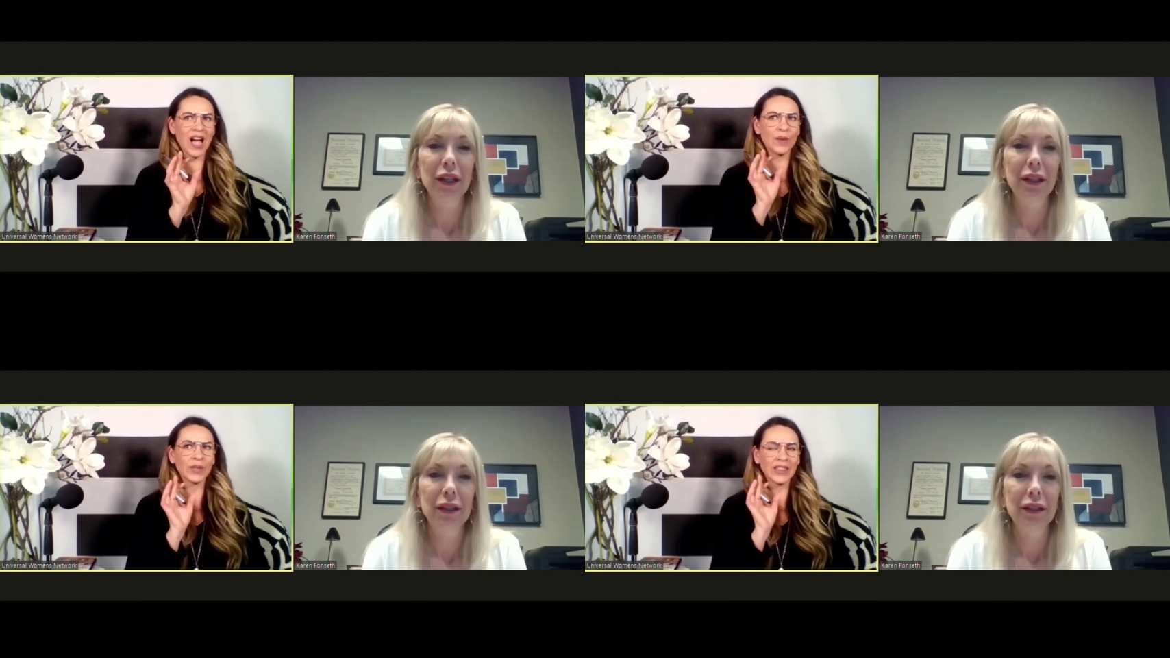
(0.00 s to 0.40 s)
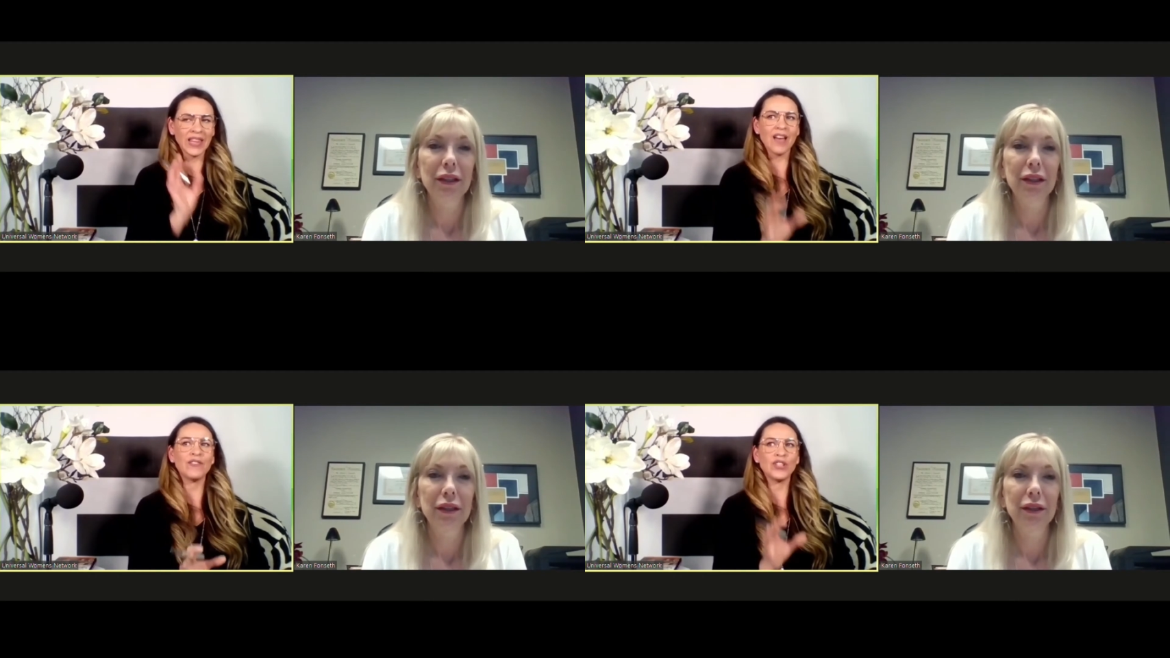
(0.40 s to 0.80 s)
Speaker 1: I would
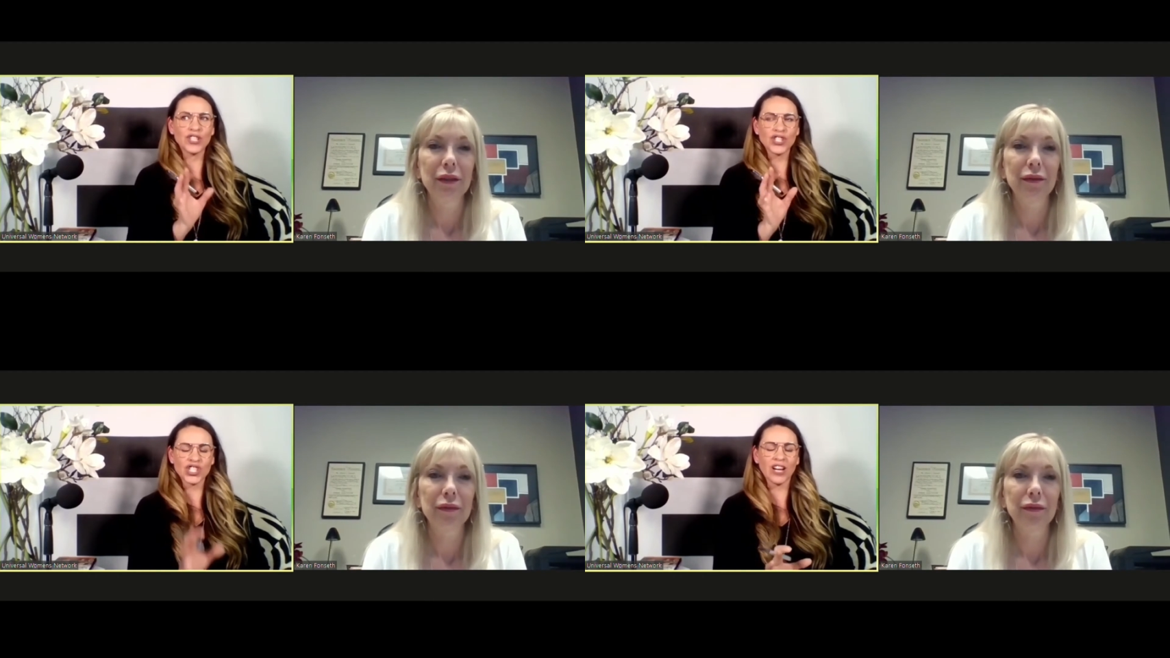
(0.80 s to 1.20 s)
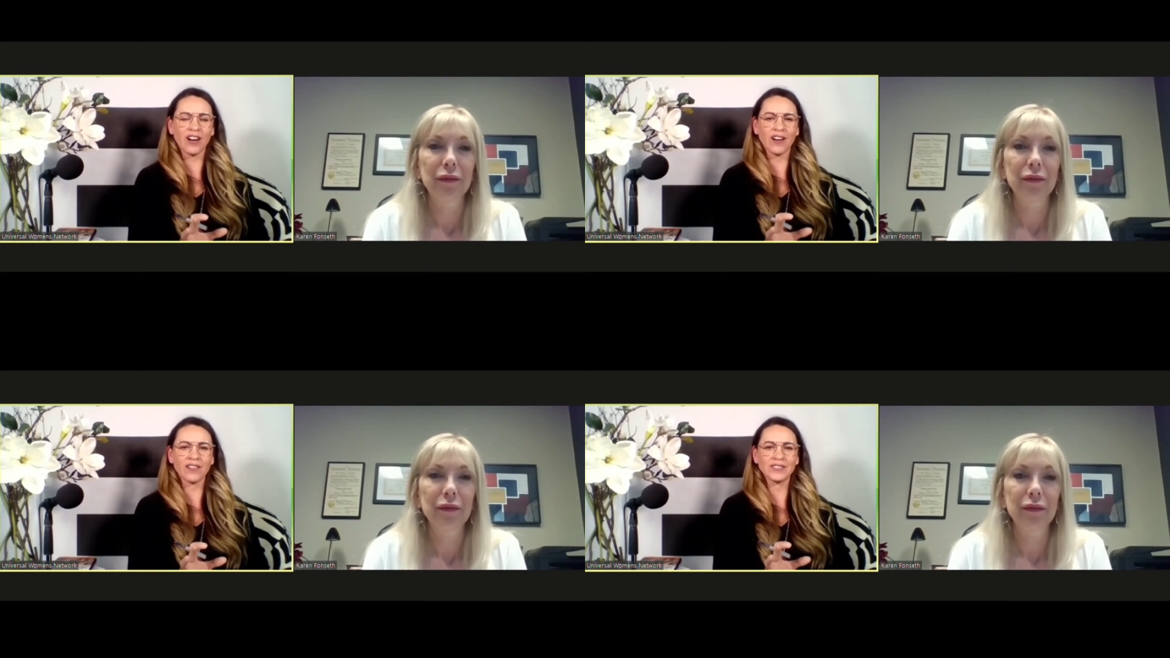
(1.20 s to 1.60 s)
love you to
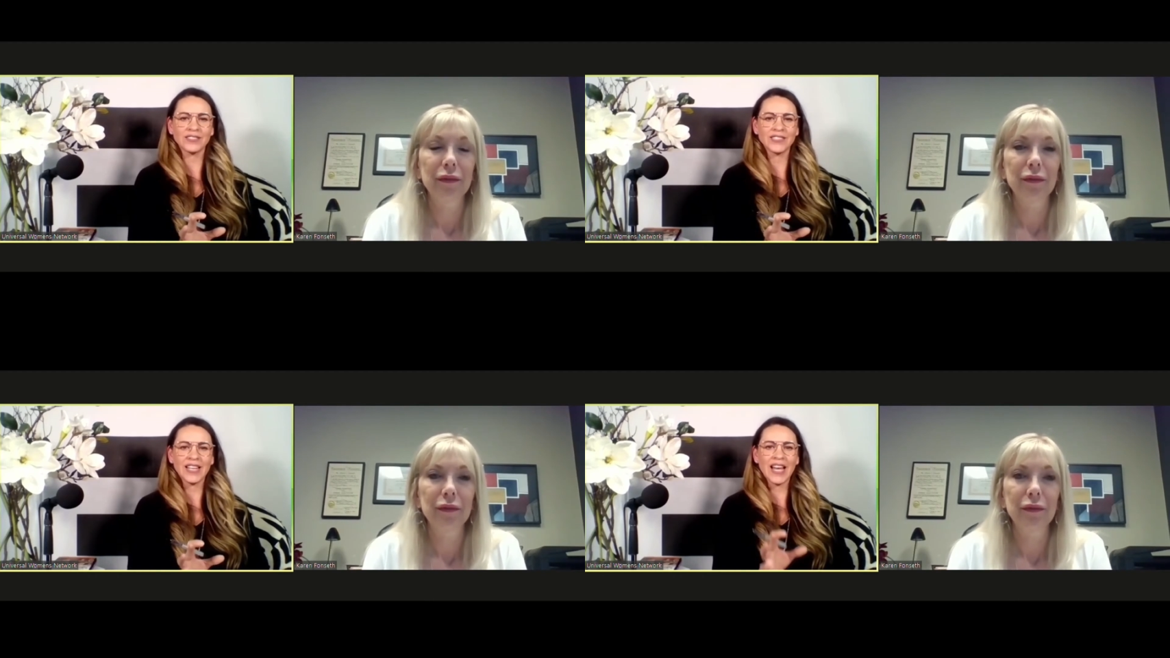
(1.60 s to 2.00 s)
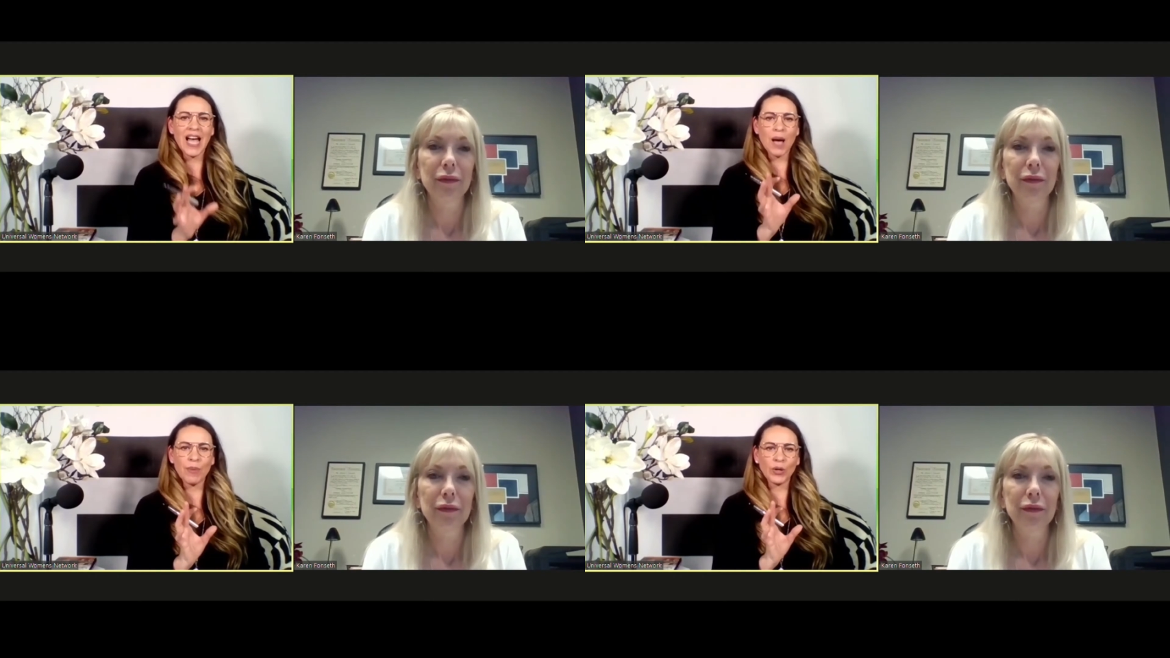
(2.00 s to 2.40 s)
share
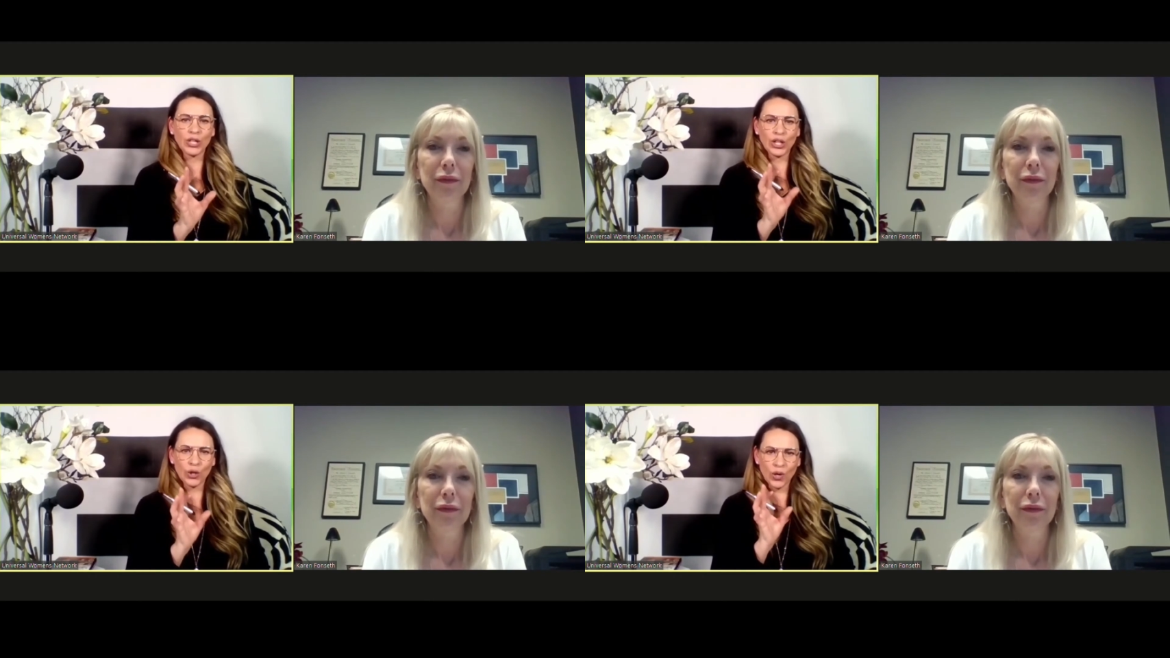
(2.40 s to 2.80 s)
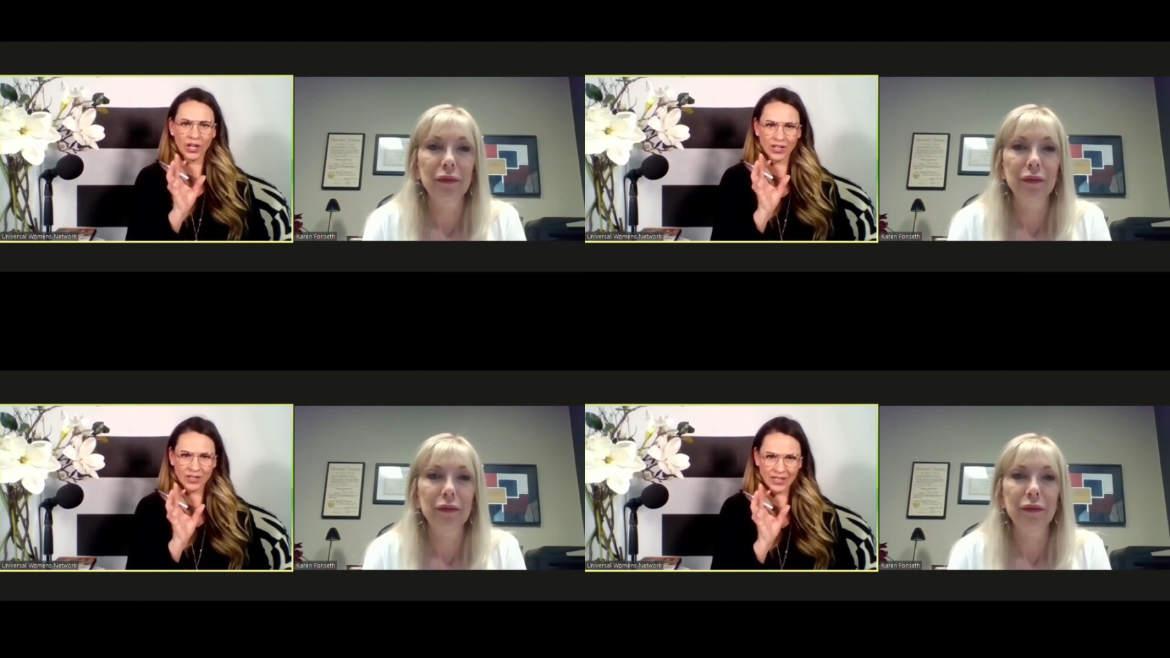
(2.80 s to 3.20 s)
about
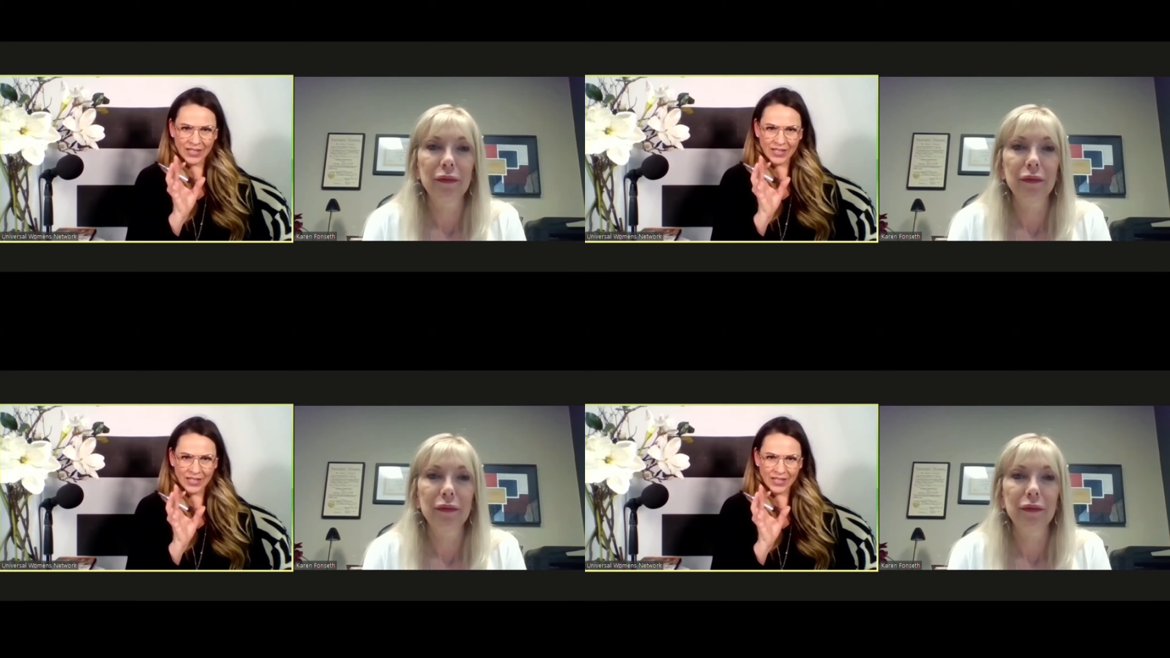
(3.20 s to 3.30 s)
your